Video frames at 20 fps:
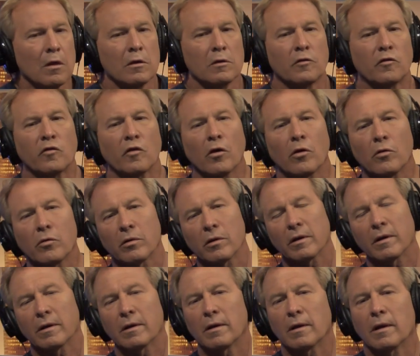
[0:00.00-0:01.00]
So,
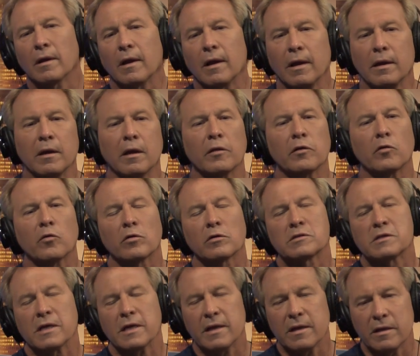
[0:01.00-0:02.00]
in other
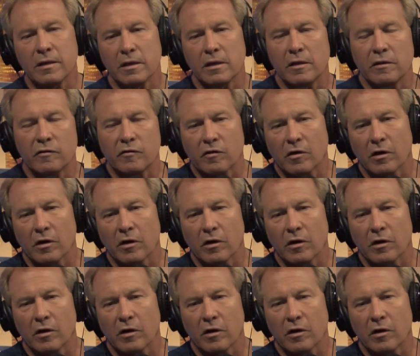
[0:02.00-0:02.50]
words, in these